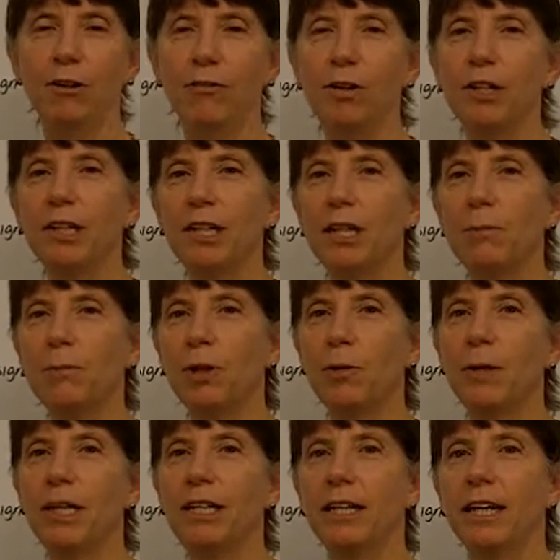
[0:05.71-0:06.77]
University at
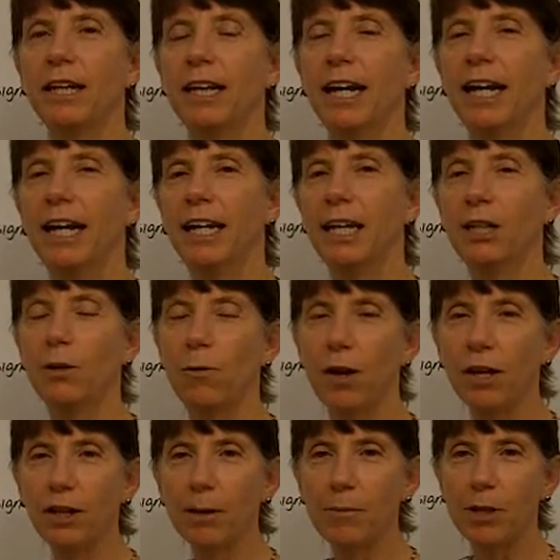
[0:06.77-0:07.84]
Bloomington, and I'd like to
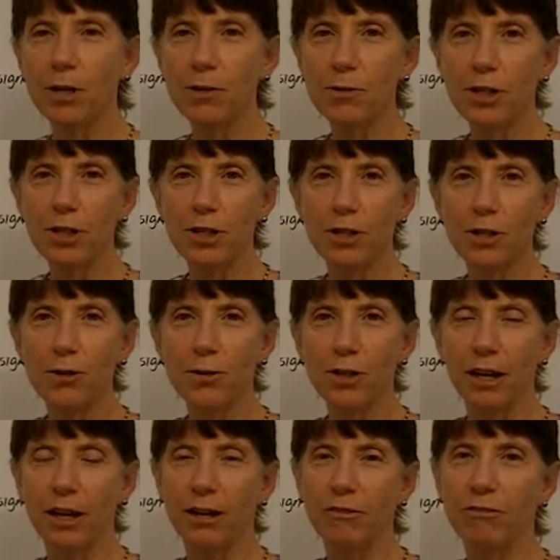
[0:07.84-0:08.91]
welcome you to
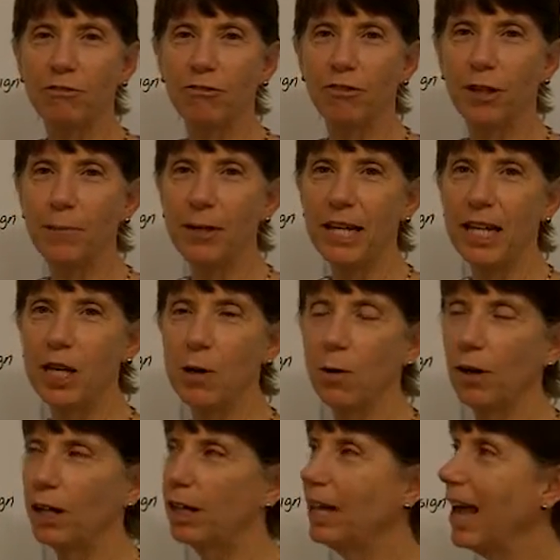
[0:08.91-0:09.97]
the Flipping
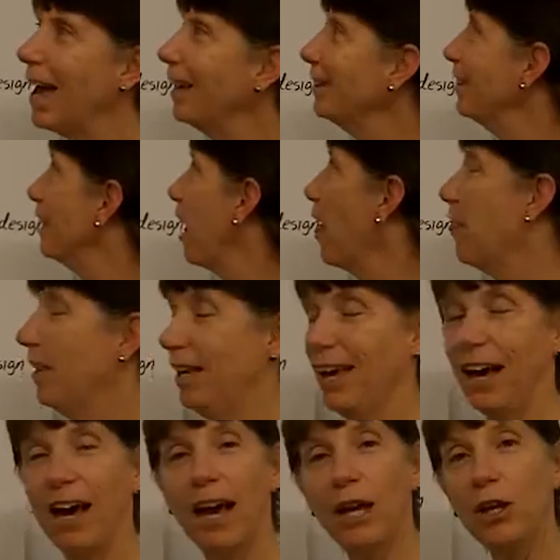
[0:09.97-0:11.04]
Your Class the
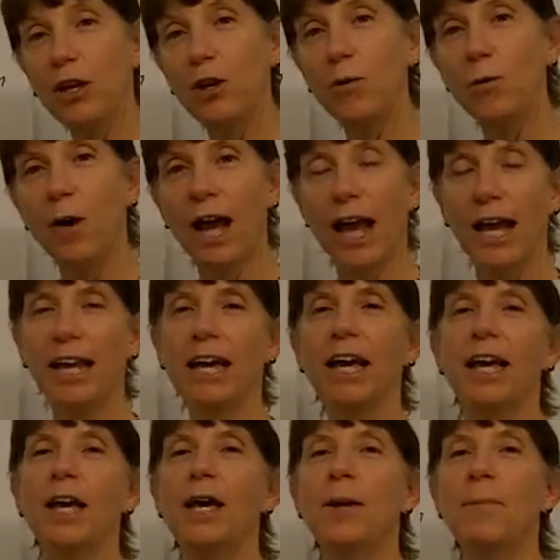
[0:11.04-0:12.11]
IU Way
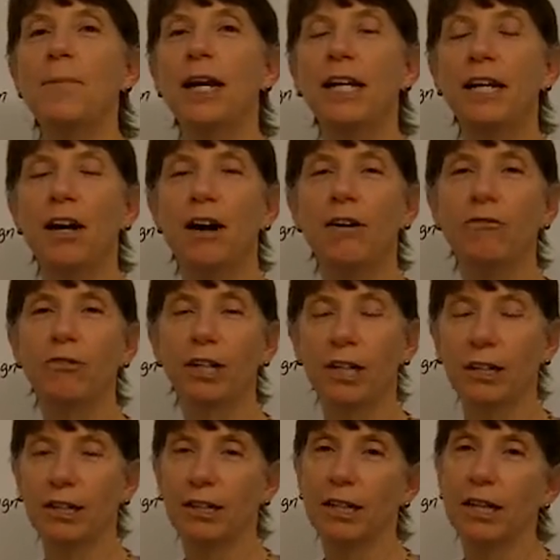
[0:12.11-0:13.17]
mini
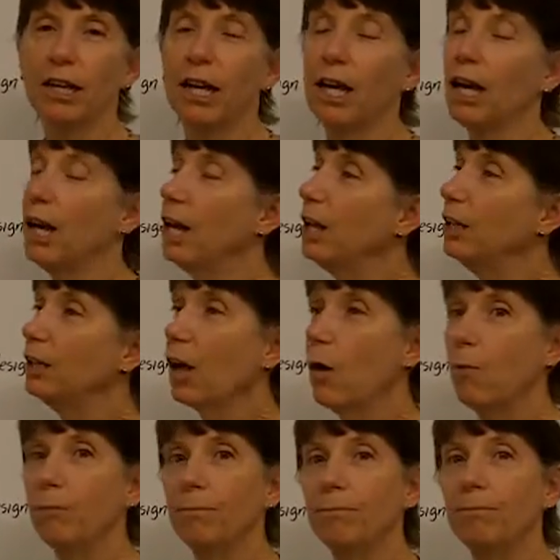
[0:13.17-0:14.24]
conference.
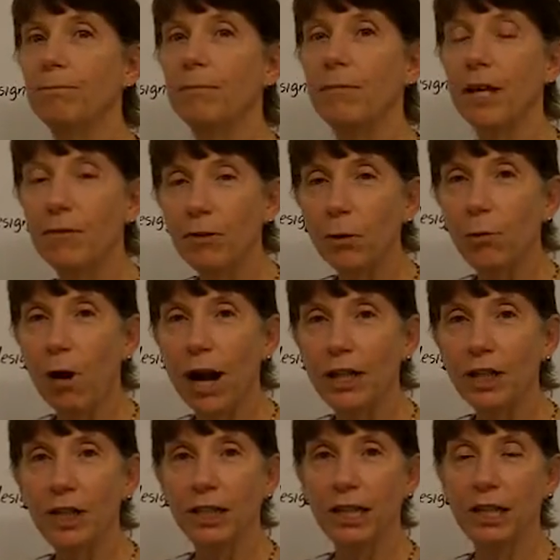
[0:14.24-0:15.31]
So if you're
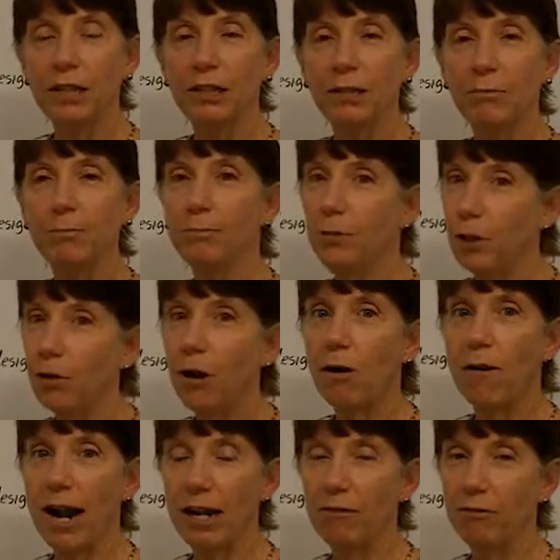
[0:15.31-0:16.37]
watching this, you're
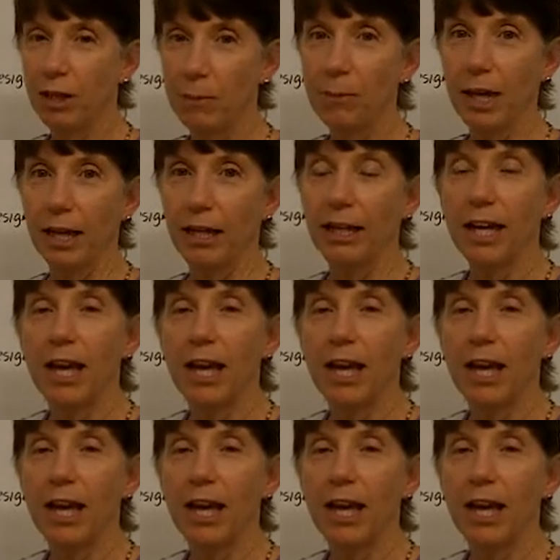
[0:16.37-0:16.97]
already flipping.